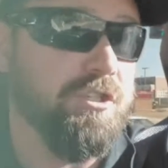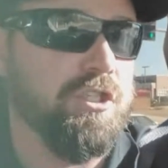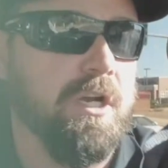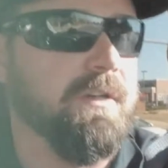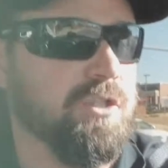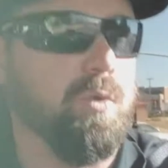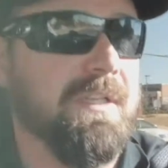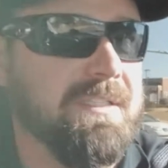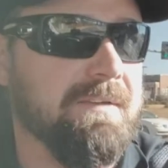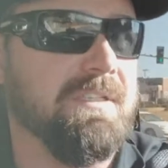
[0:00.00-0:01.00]
year in
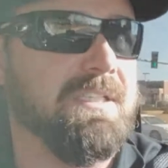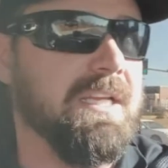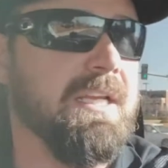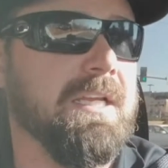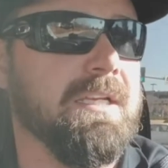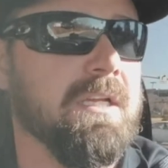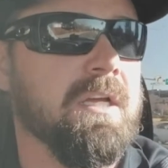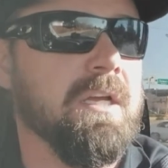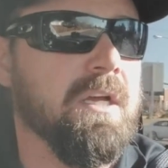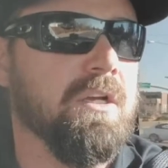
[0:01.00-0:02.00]

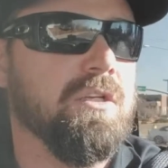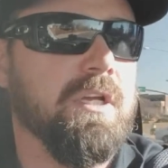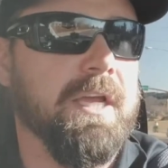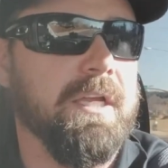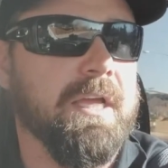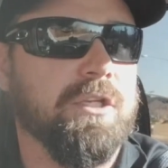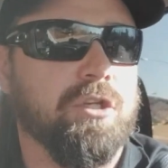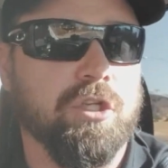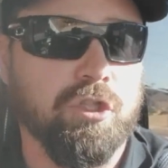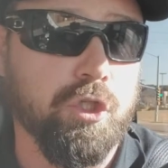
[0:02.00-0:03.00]
2017, and you
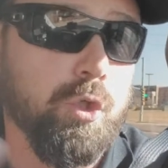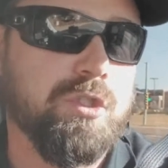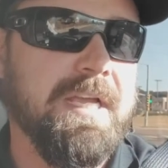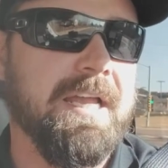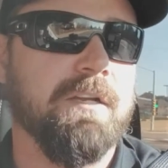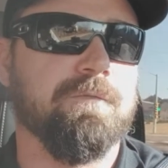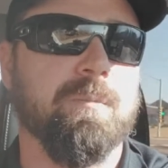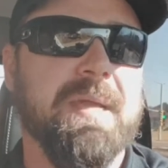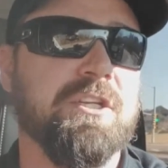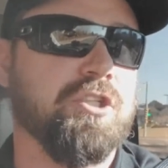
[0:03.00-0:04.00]
can use that
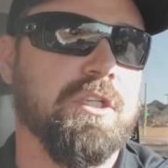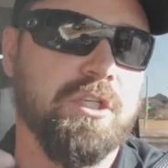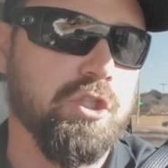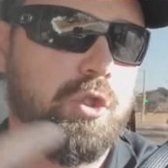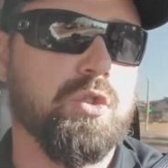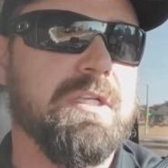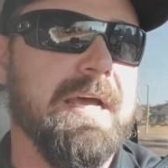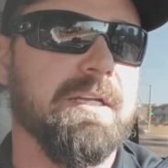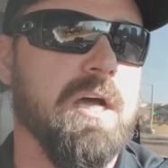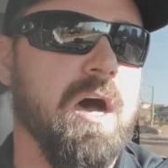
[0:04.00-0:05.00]
information and use
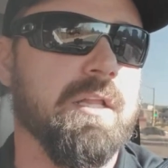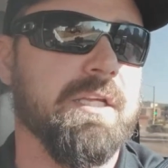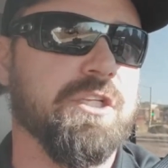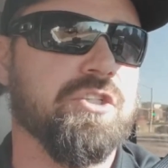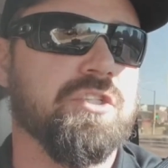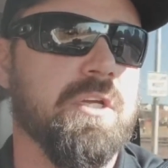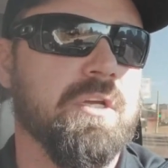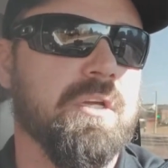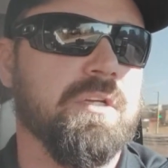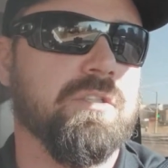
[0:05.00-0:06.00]
that knowledge
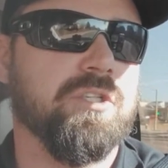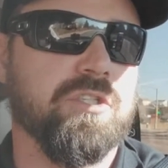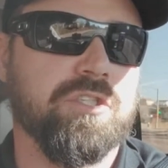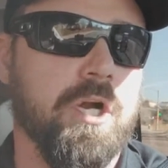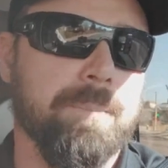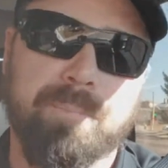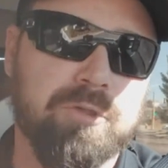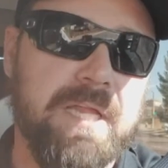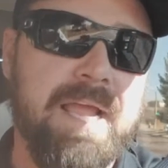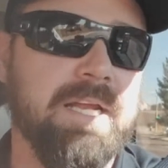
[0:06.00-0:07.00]
to start
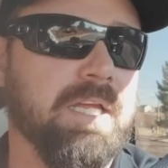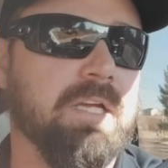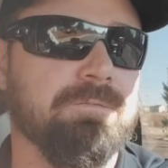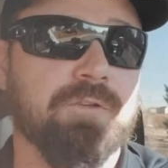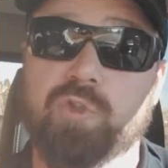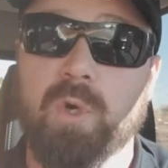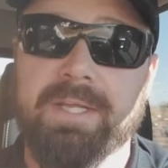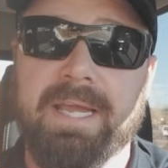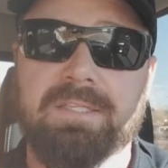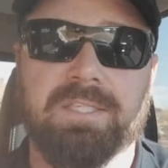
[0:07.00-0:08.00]
planning for
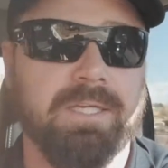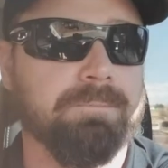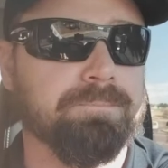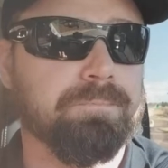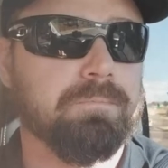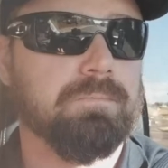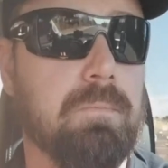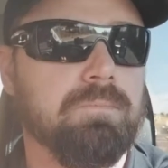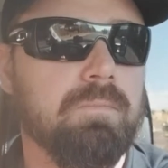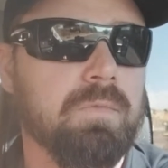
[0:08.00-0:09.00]

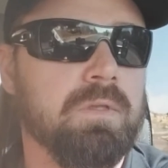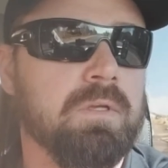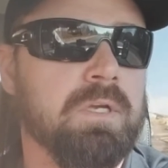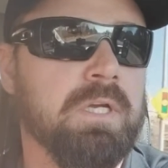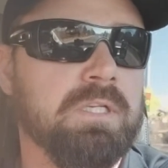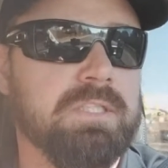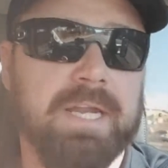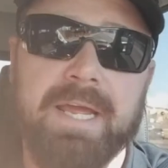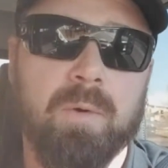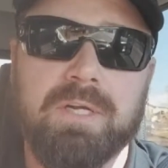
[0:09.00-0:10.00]
2018.
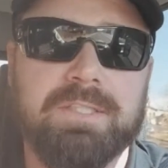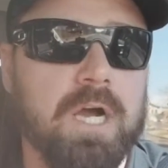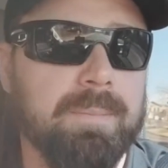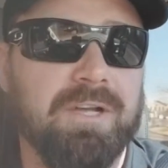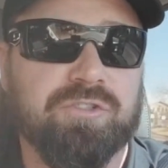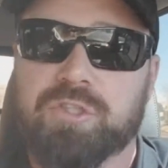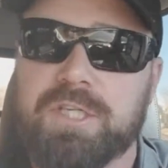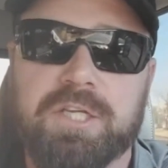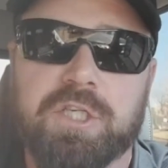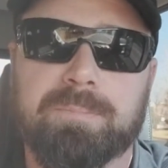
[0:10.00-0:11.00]
Today I want to talk about
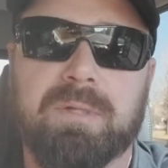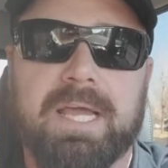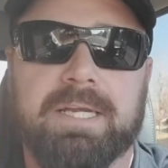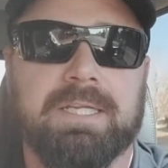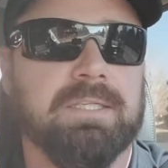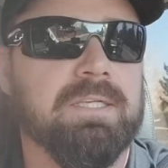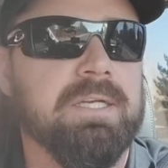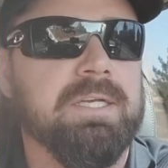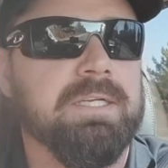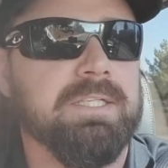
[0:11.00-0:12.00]
strategic
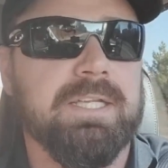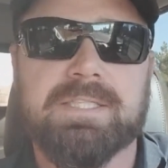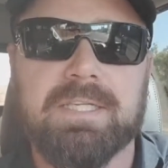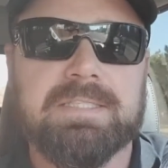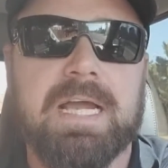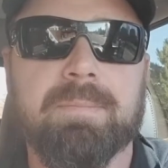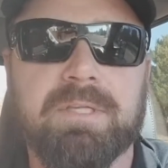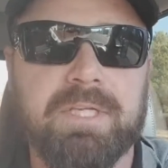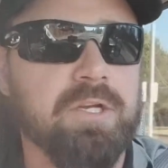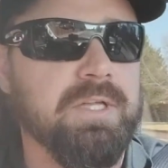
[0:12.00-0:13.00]
planning. This is the time of
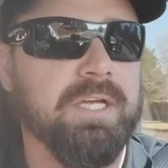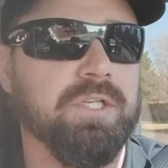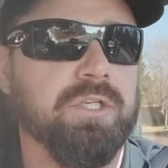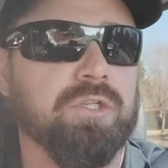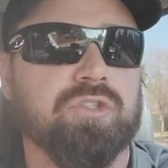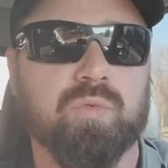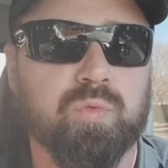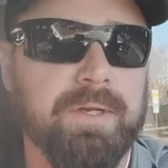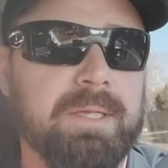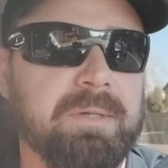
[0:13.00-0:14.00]
year that you
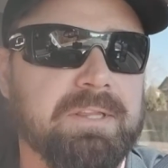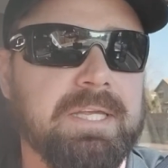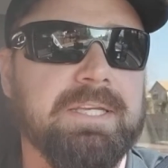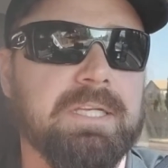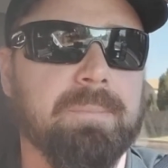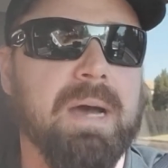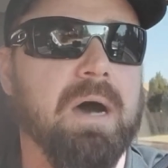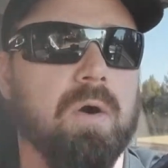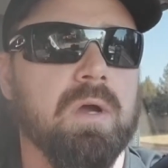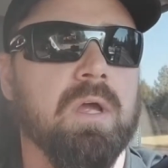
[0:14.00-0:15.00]
should really be thinking
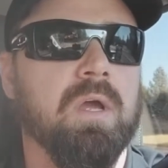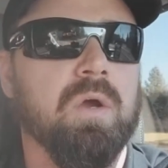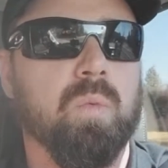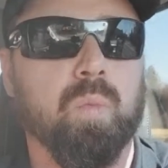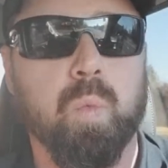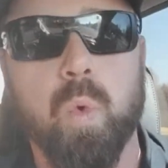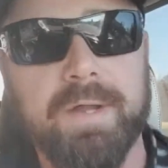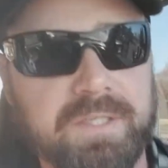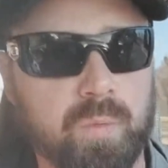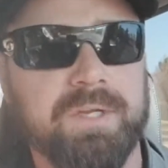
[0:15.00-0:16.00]
about,
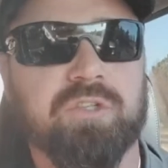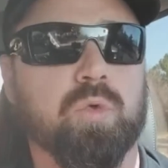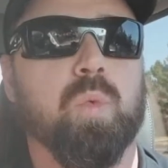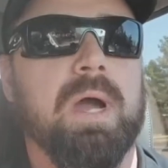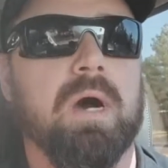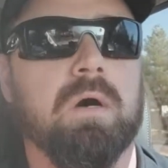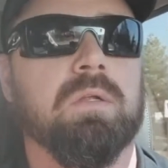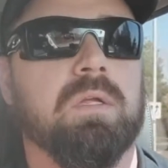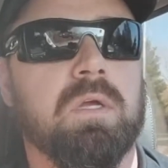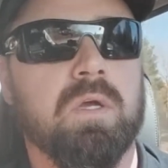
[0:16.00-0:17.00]
what did we do well?
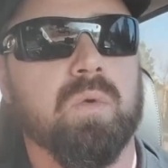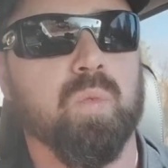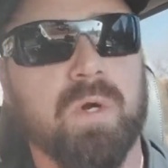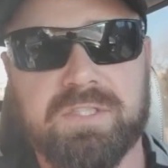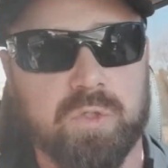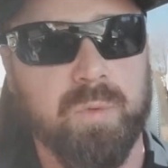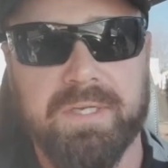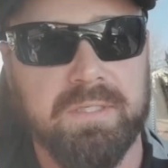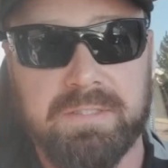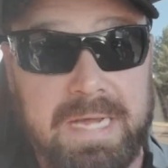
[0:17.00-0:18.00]
What did
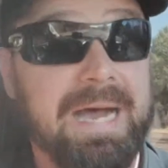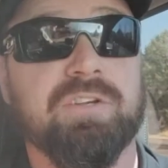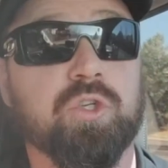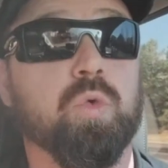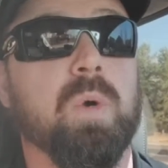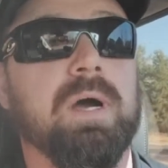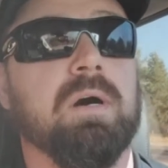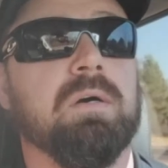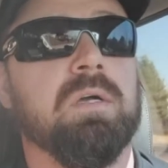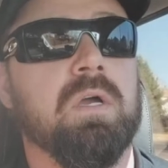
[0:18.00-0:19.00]
we not do
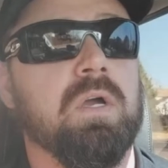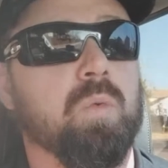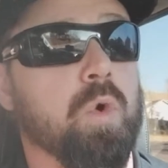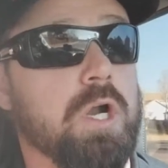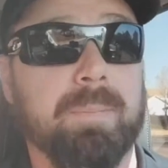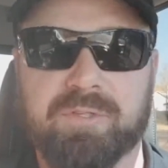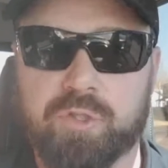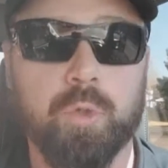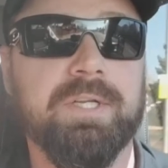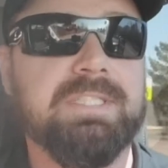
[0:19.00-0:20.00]
well? What
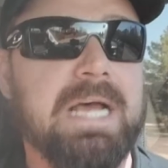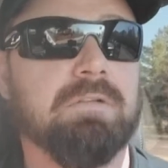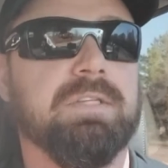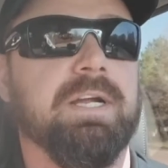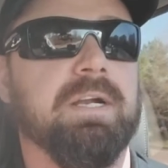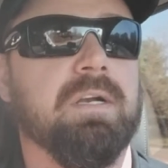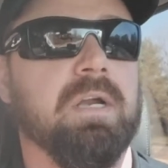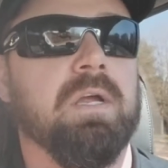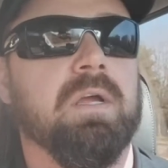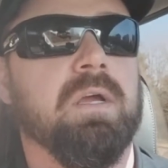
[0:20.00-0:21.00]
opportunities out there?
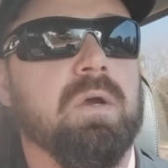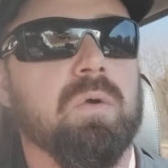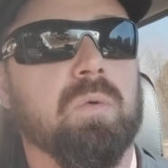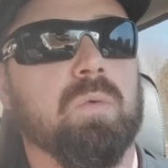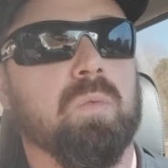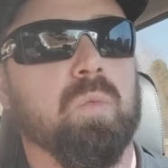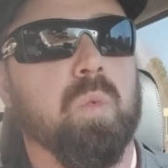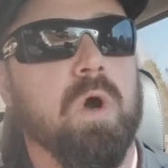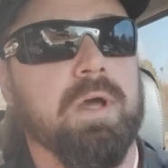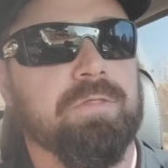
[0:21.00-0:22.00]

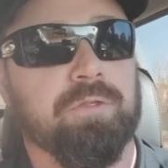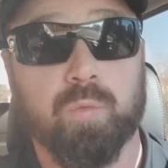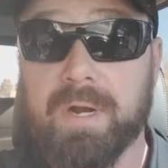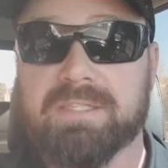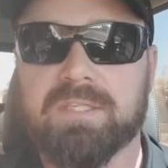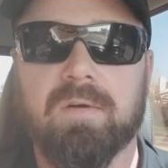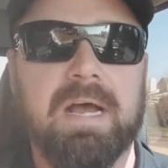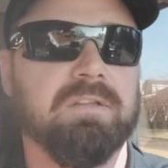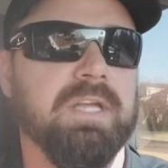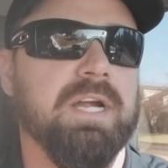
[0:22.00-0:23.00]
What threats are
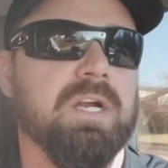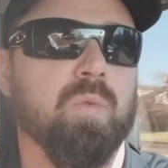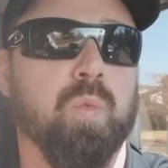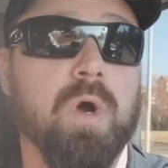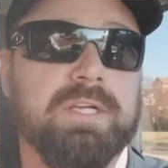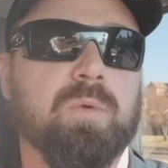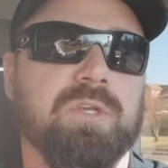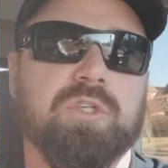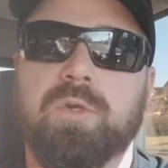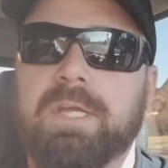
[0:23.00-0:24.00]
out there? What can
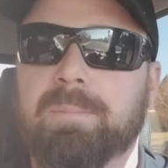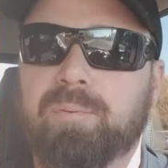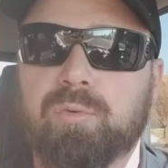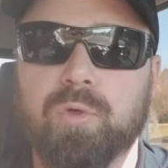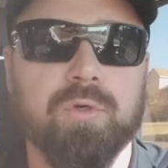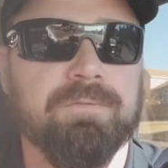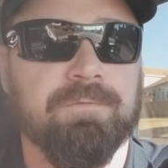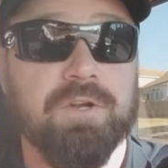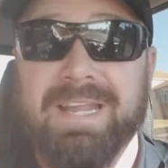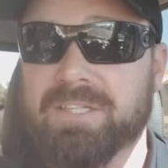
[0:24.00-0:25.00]
we do to improve
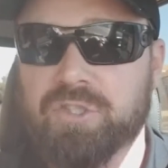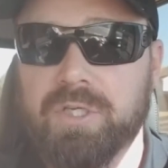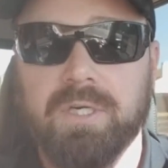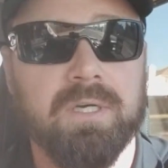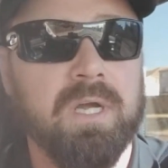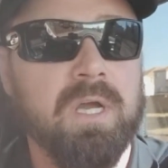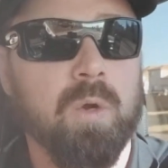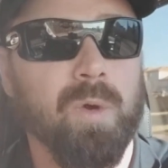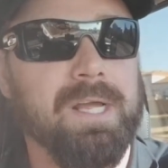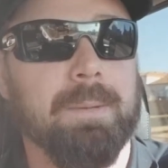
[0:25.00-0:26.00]
for next year?
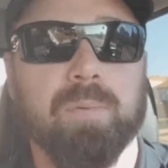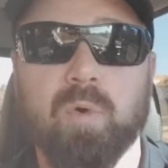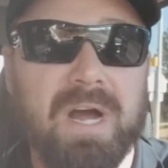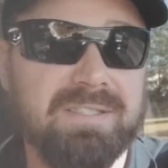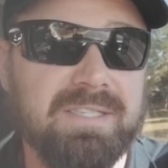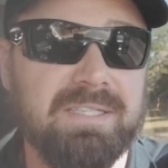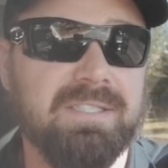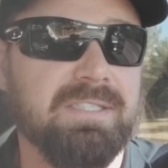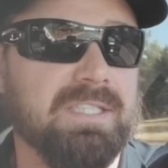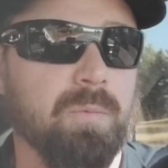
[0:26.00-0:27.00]
What kind of
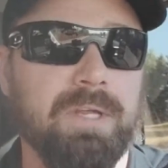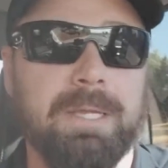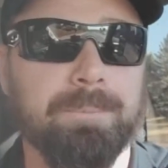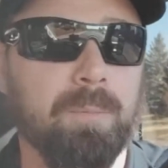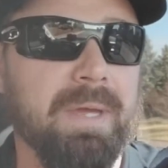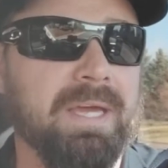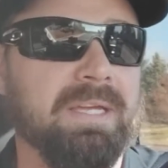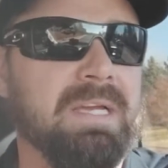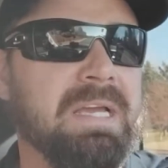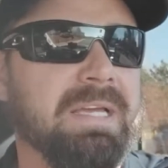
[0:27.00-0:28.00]
processes can we
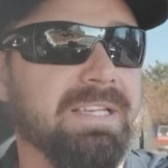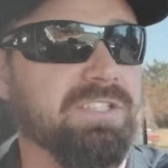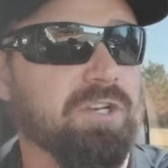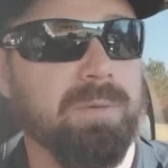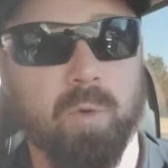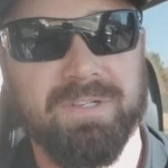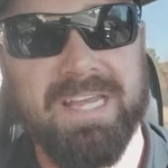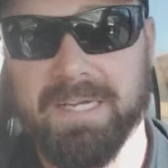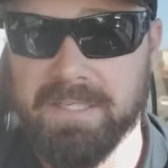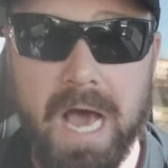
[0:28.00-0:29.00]
implement? Is there any more
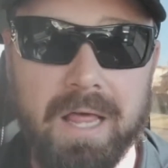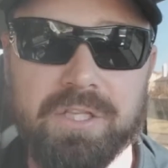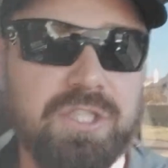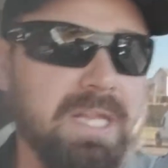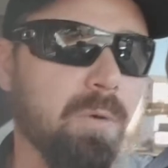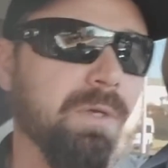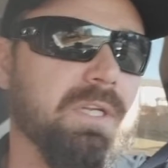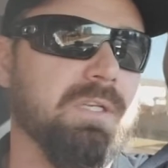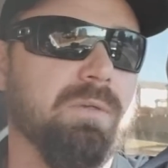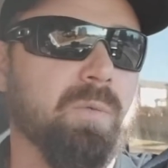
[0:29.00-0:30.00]
technology that we
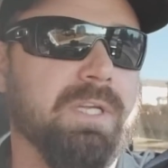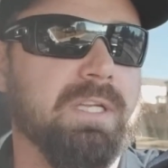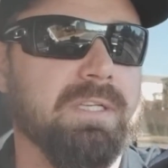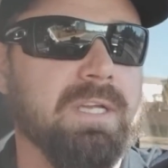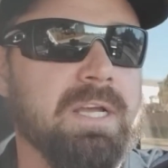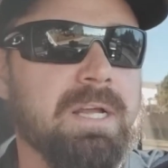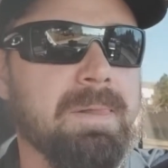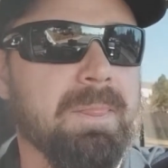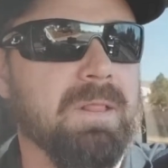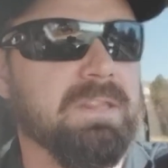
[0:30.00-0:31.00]

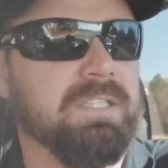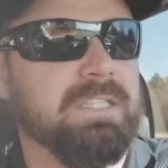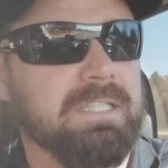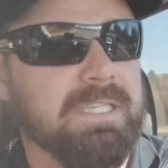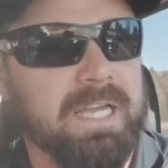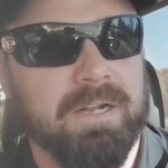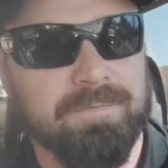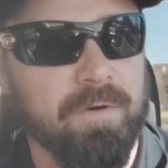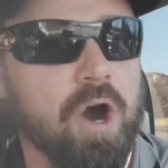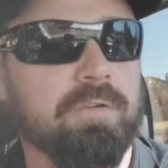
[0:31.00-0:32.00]
can get
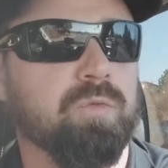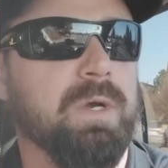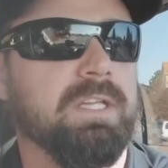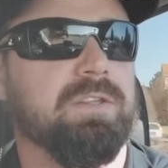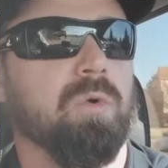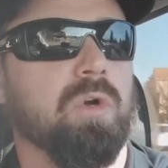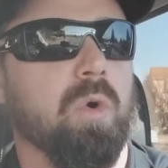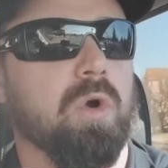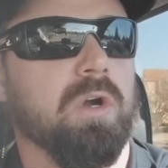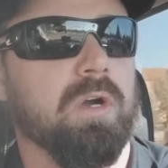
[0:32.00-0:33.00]
involved with, or
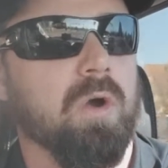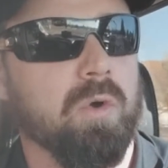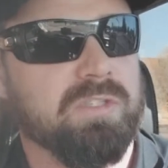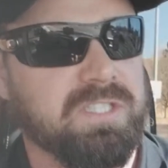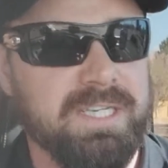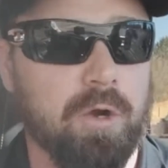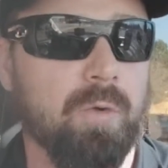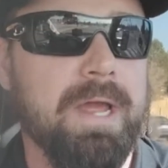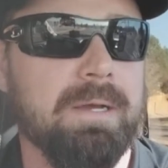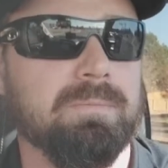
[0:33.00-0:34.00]

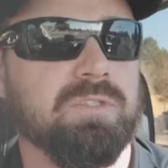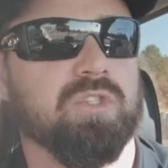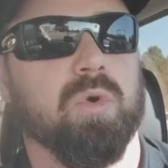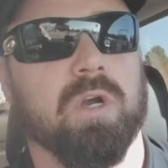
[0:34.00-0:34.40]
CRMs